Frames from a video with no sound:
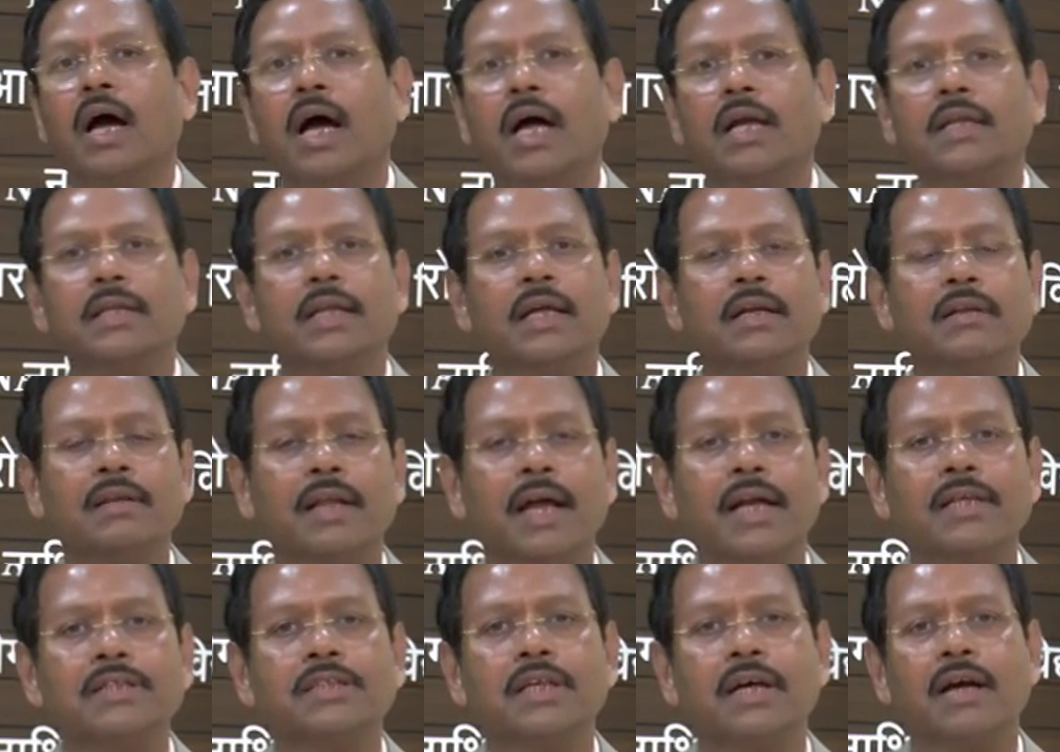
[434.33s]
and then
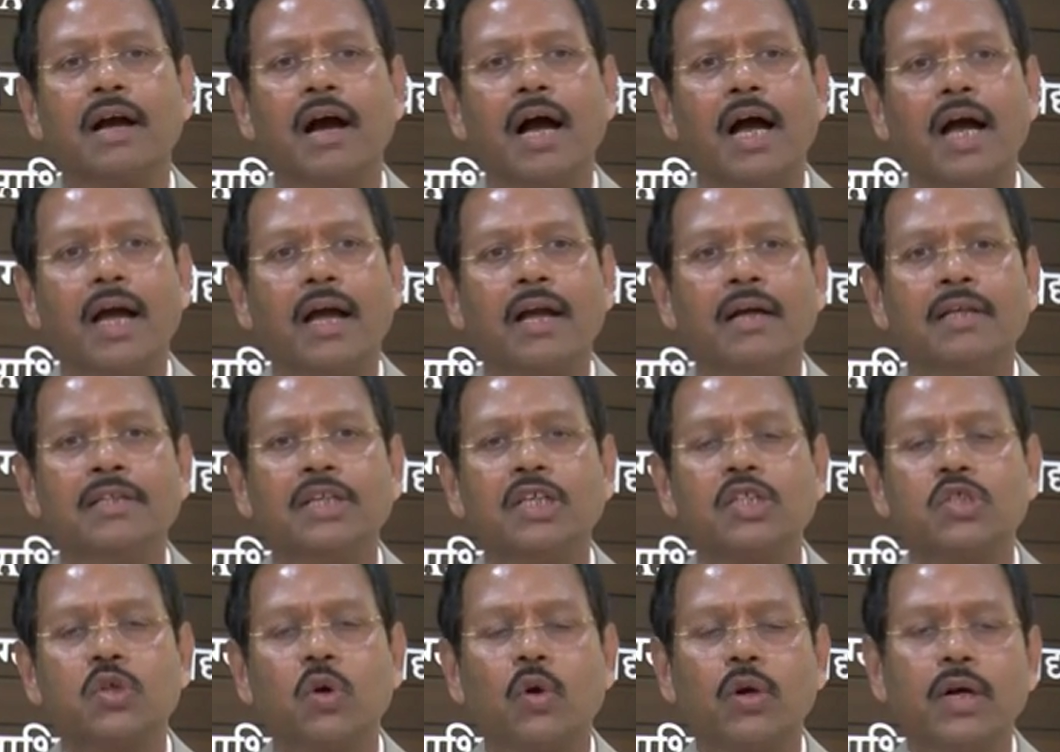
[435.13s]
that guy
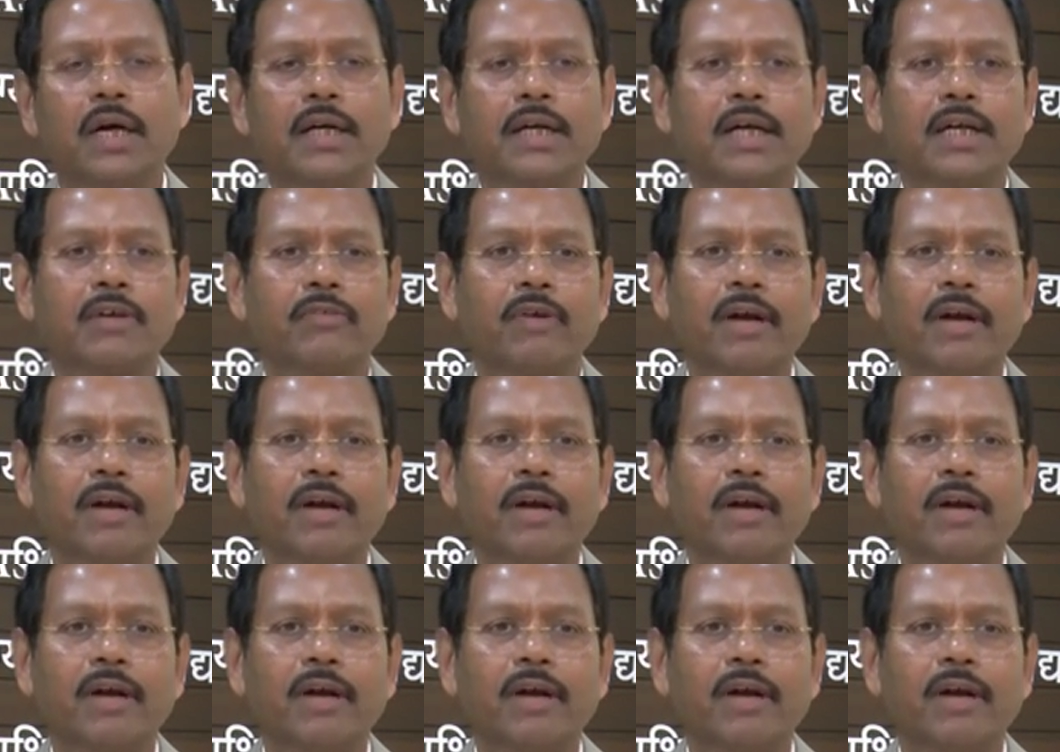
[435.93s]
just donated